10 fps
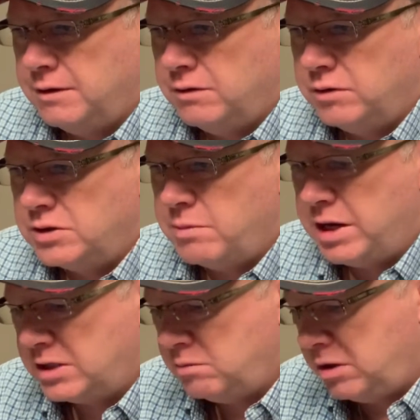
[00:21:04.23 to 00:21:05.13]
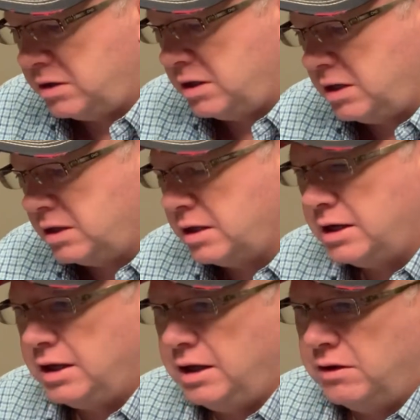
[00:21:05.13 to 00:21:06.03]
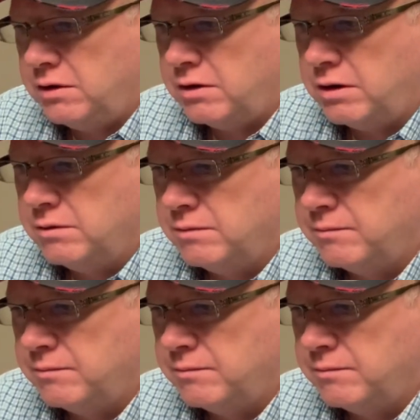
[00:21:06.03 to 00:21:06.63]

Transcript: which makes me think that either